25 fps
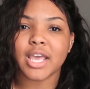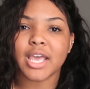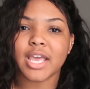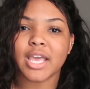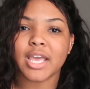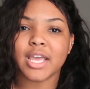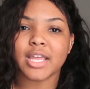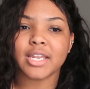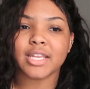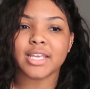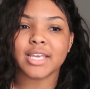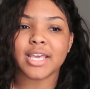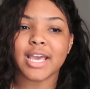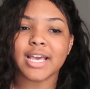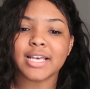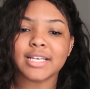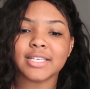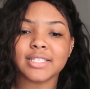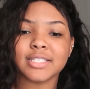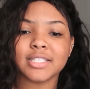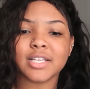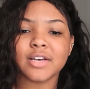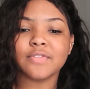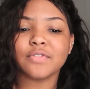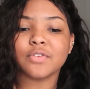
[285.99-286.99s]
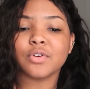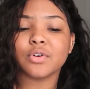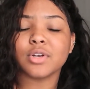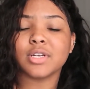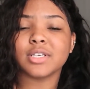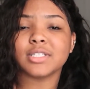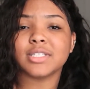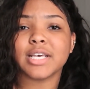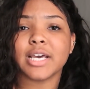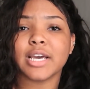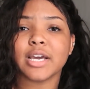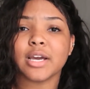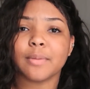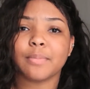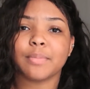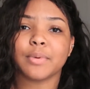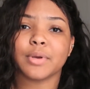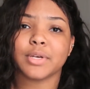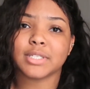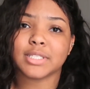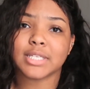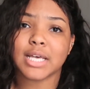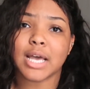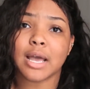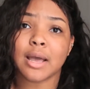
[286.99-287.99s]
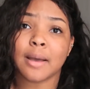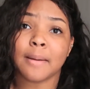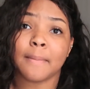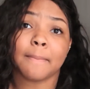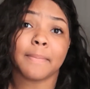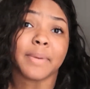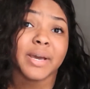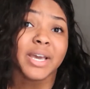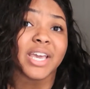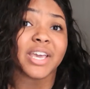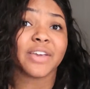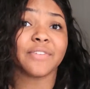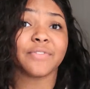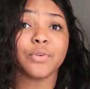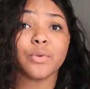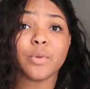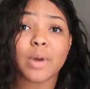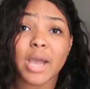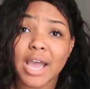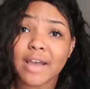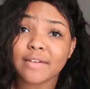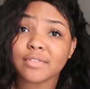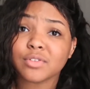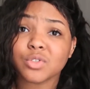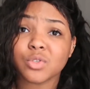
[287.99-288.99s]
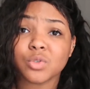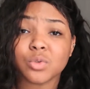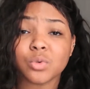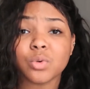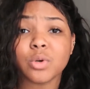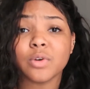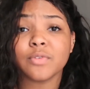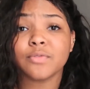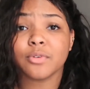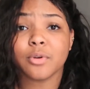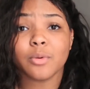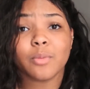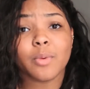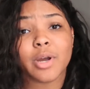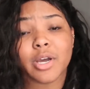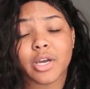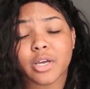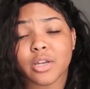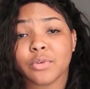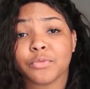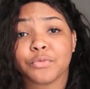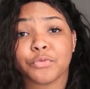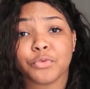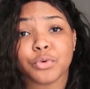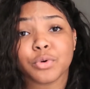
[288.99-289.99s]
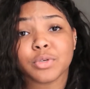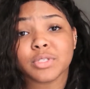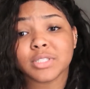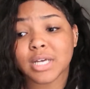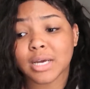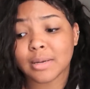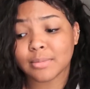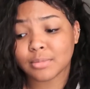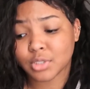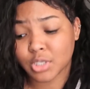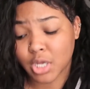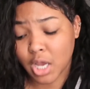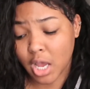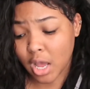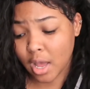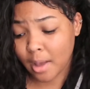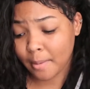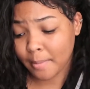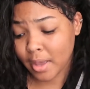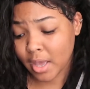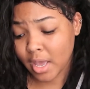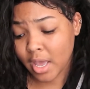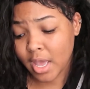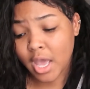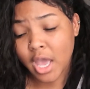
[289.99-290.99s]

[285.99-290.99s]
And yes, stuff's gonna take up your time, but if you have to, if you're working a full-time job,